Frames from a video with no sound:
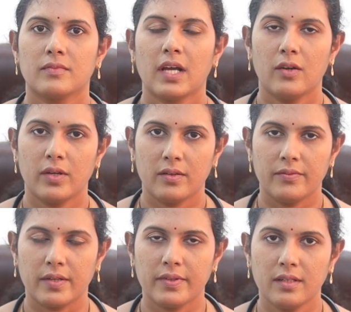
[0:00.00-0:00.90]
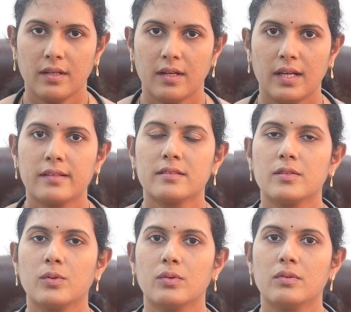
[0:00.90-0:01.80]
Hello everyone, let's
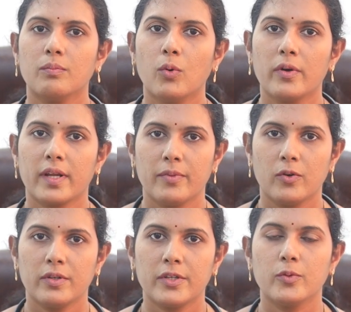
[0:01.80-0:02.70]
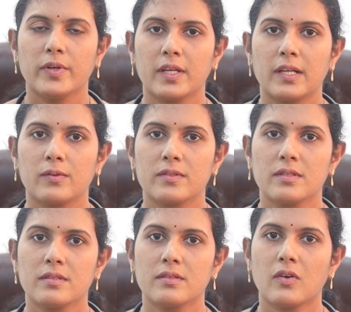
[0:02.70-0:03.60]
know more about
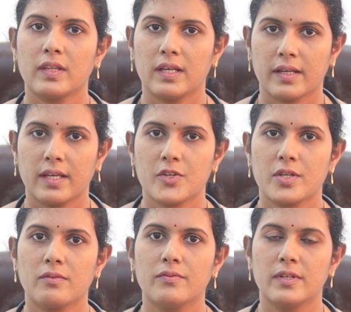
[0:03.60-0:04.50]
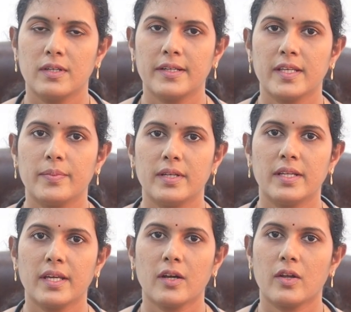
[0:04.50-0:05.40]
tuberculosis on the occasion of World TB
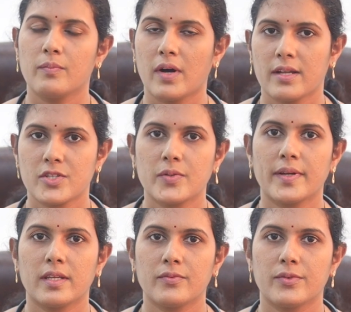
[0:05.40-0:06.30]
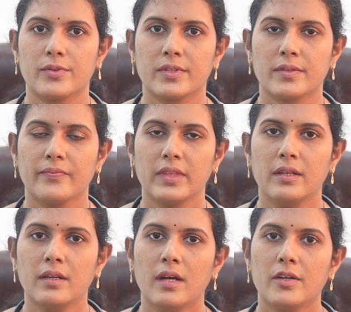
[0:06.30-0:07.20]
Day on March 24th.
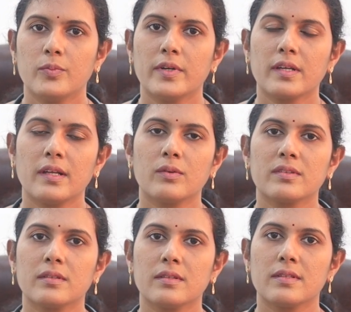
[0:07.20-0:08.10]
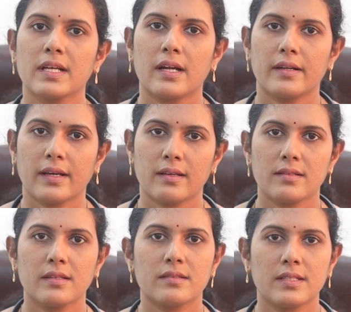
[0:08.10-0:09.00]
Tuberculosis is a
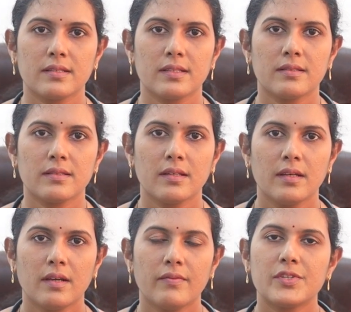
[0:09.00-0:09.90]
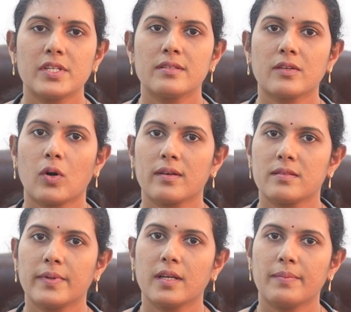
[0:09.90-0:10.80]
contagious disease which is
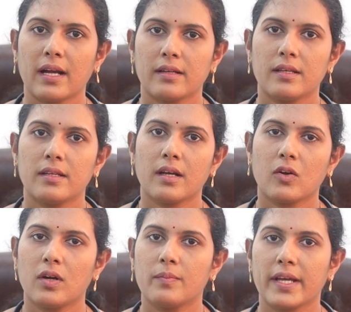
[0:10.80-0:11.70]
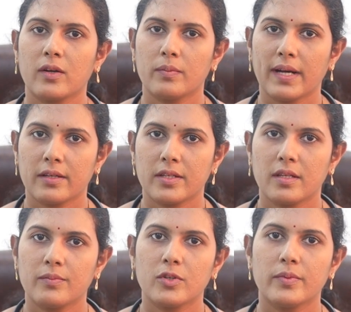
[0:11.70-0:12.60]
caused by a bacteria called
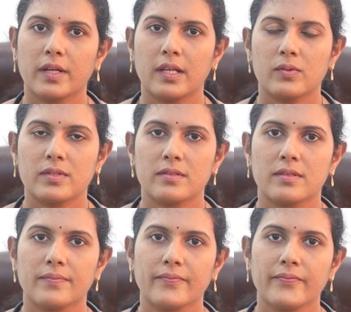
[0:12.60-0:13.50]
Mycobacterium tuberculosis.